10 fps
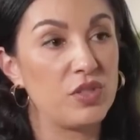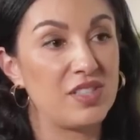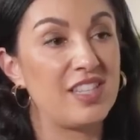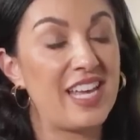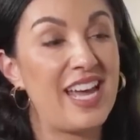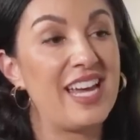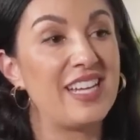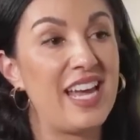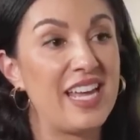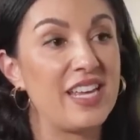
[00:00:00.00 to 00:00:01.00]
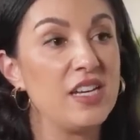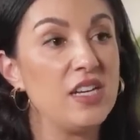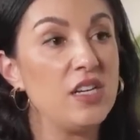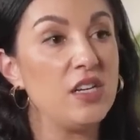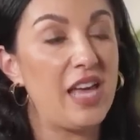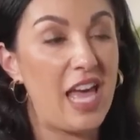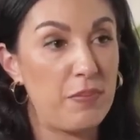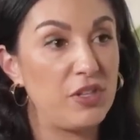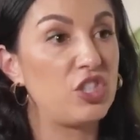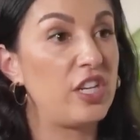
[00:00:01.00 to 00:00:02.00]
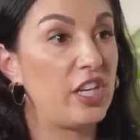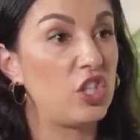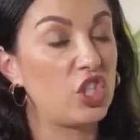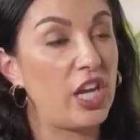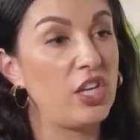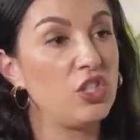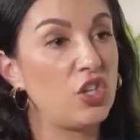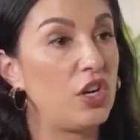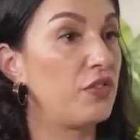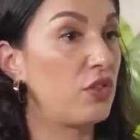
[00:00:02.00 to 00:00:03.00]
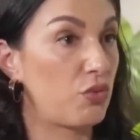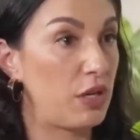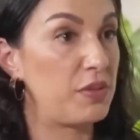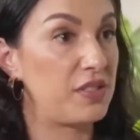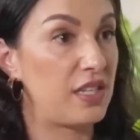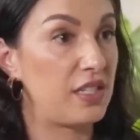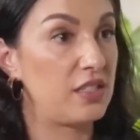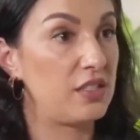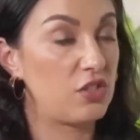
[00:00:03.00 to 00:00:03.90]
was that they had a epigenetic change of 3%.